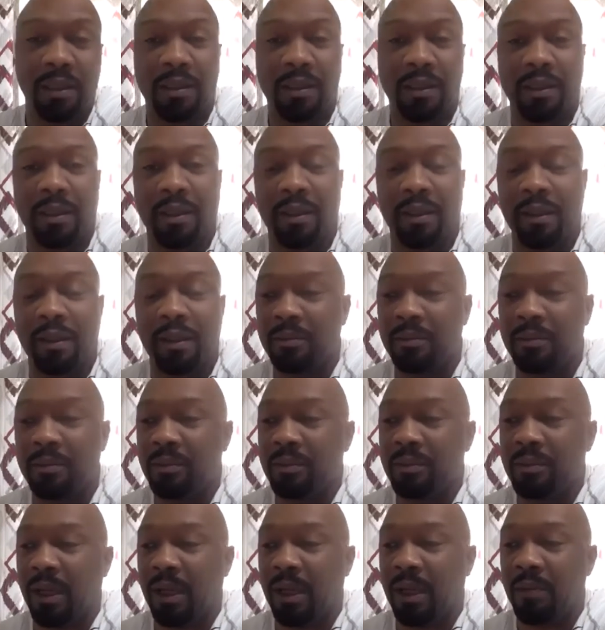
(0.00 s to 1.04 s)
Um,
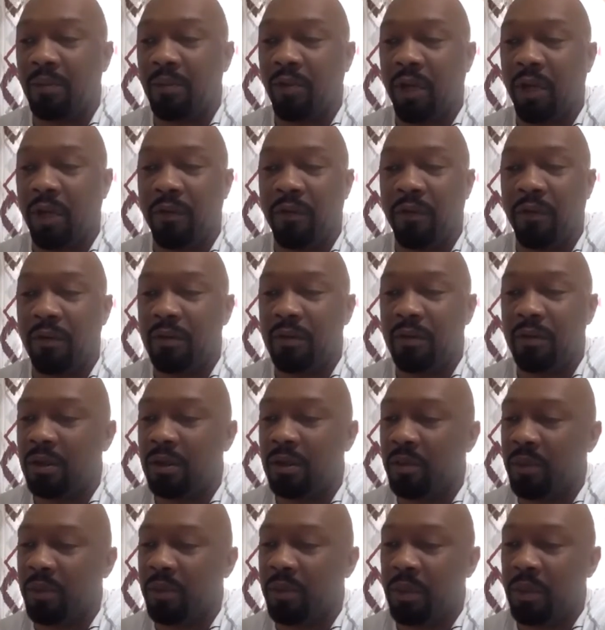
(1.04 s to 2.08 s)
I'm grateful to the
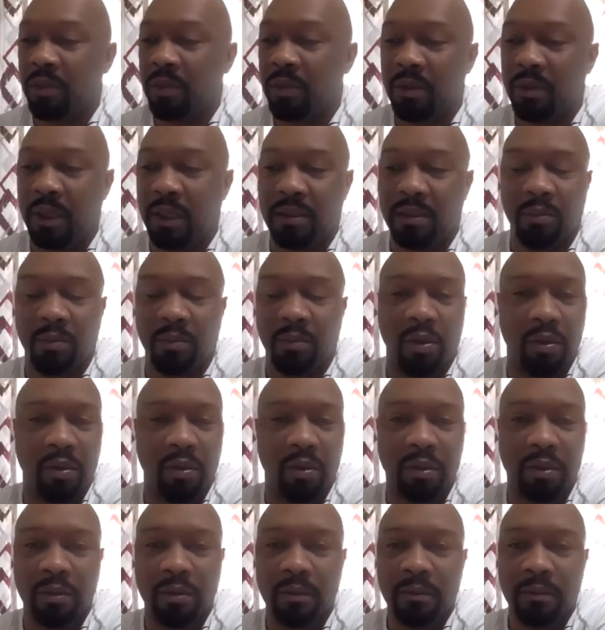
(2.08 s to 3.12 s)
people that support.